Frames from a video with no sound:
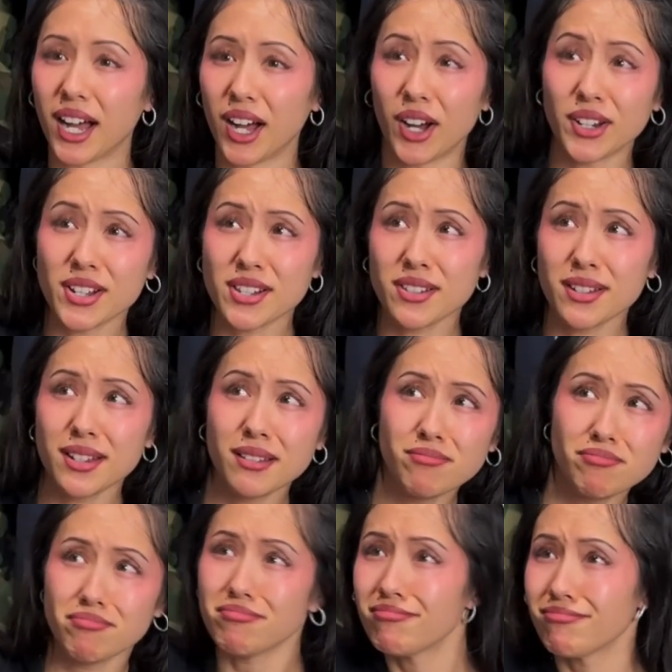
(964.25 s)
Honestly,
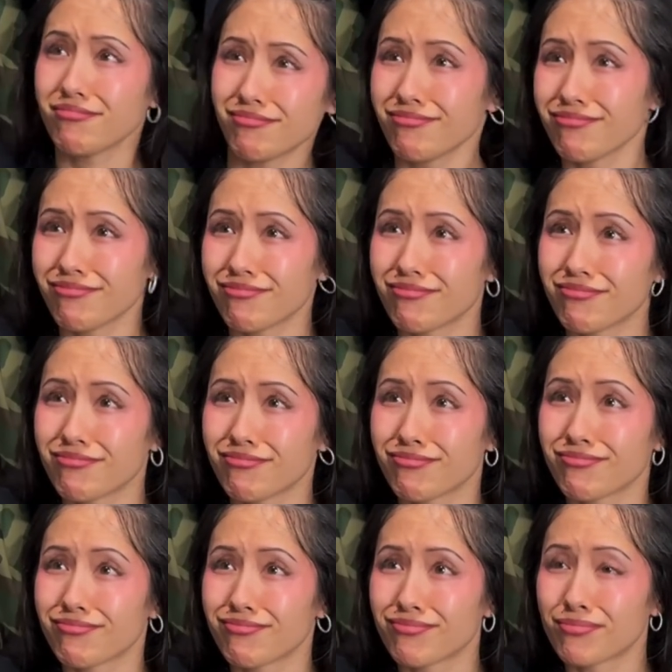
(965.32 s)

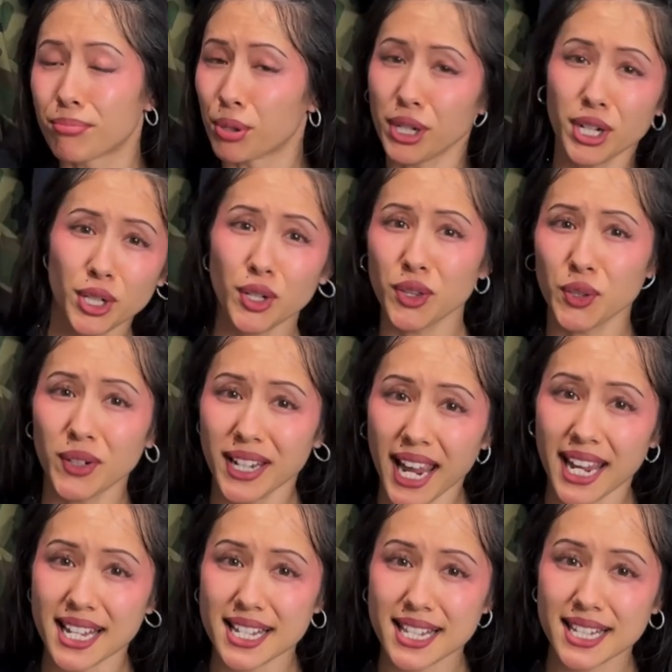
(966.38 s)
pretty good 3
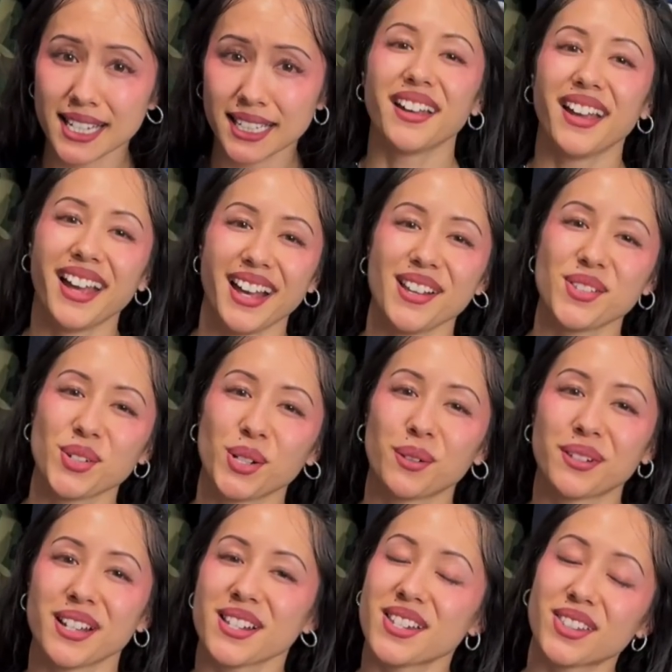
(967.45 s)
days. As
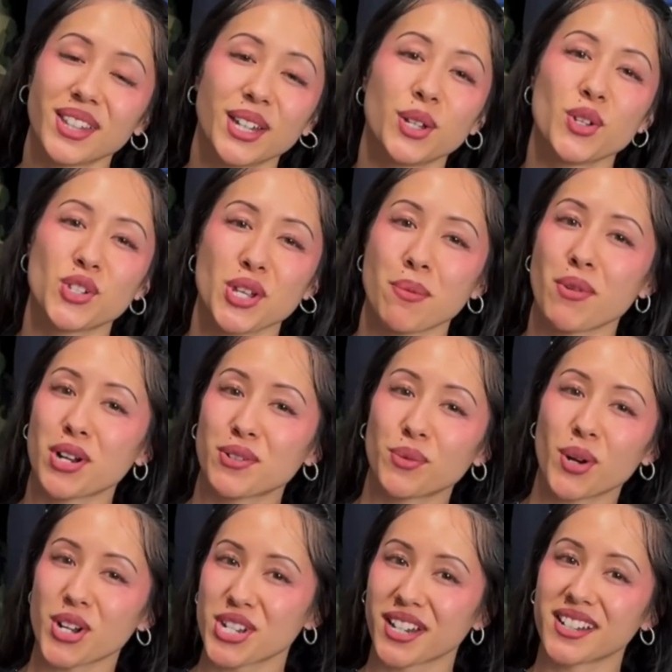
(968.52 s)
always, thank you so much for
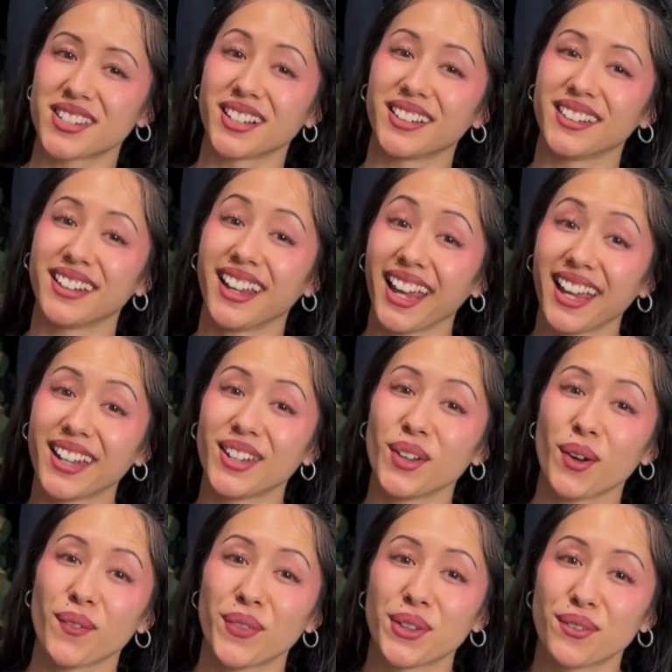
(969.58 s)
watching until the end
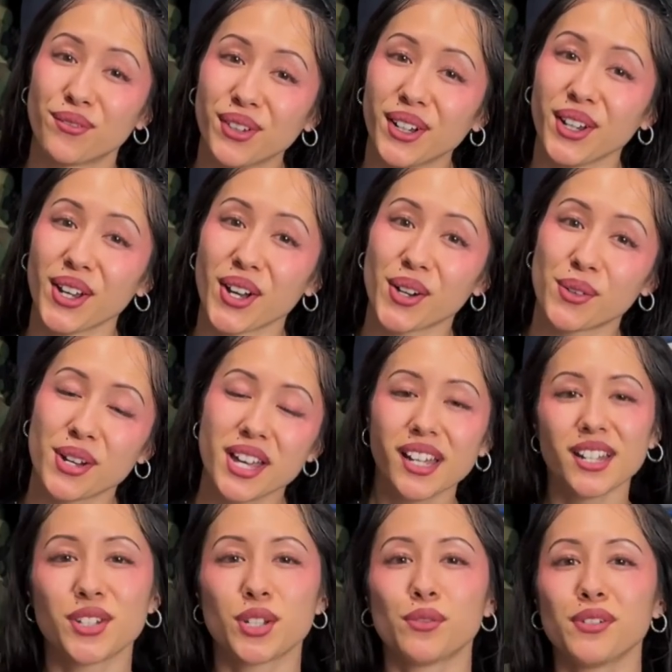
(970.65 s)
of the video.
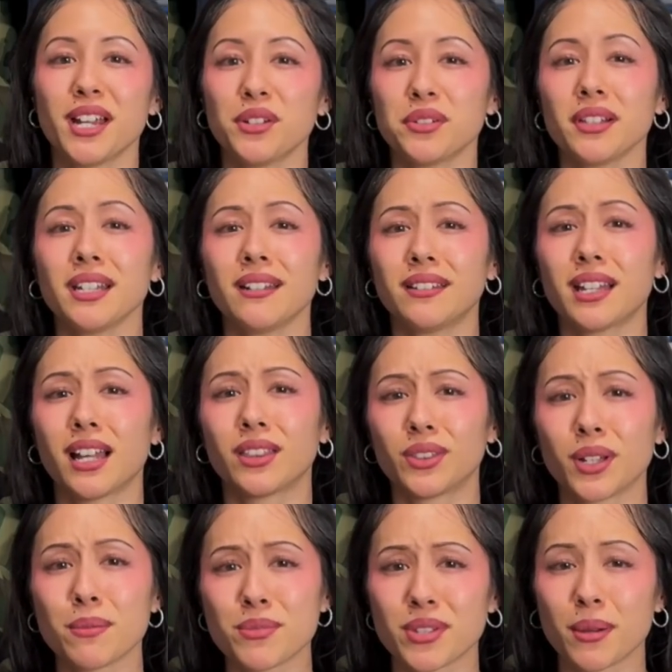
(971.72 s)
Don't forget to leave that
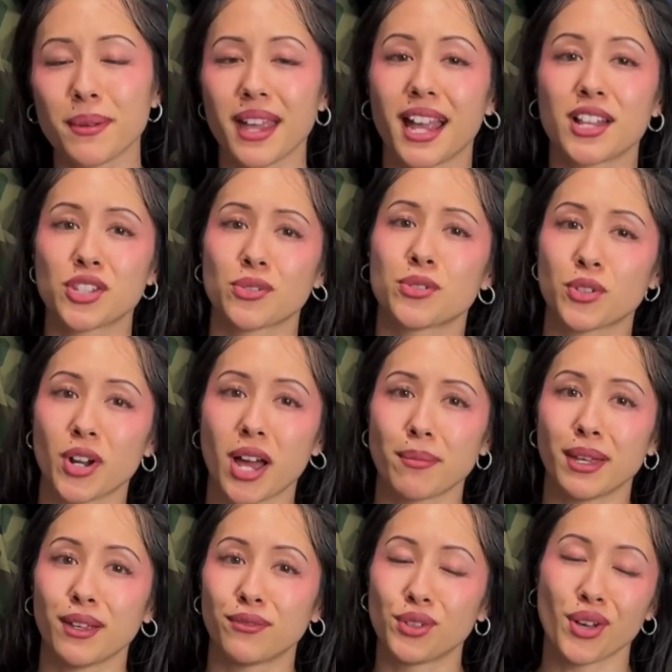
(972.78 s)
thumbs up and subscribe
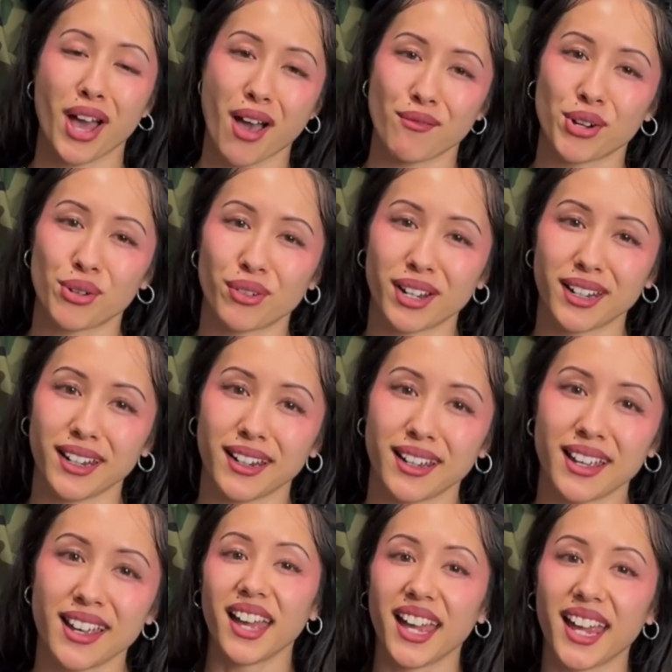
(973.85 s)
if you haven't already.
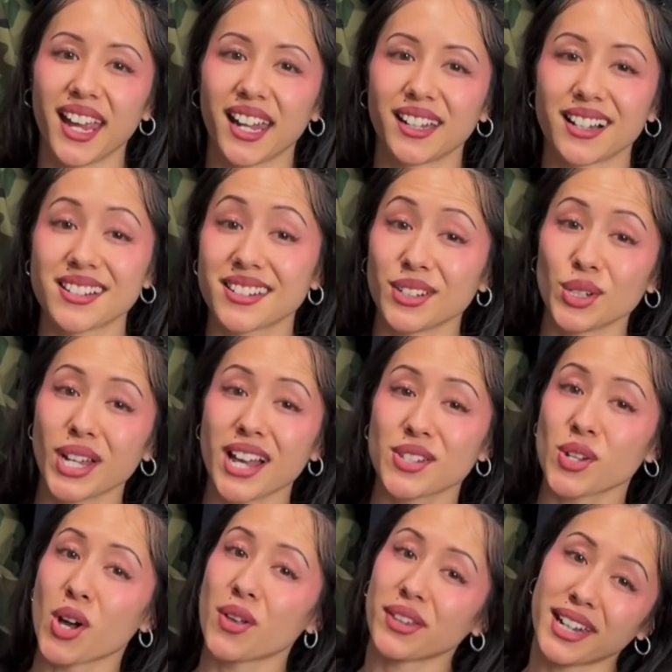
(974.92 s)
And I'll see you guys
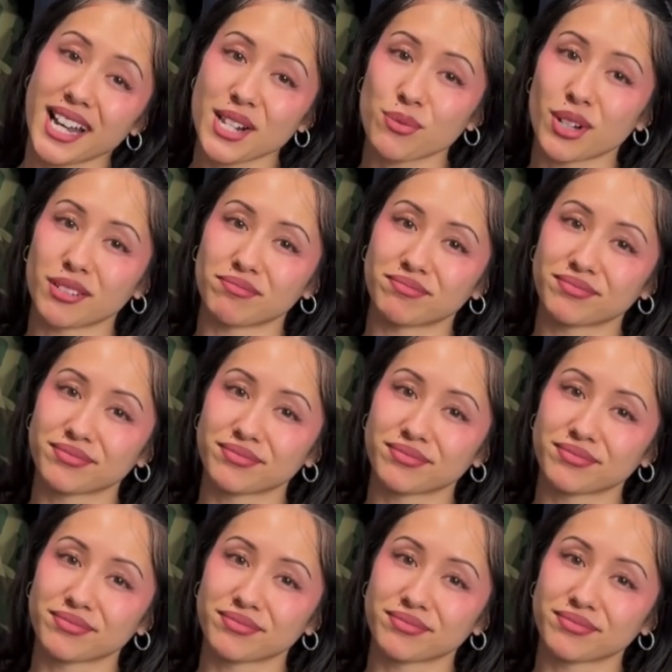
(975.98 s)
on the next one.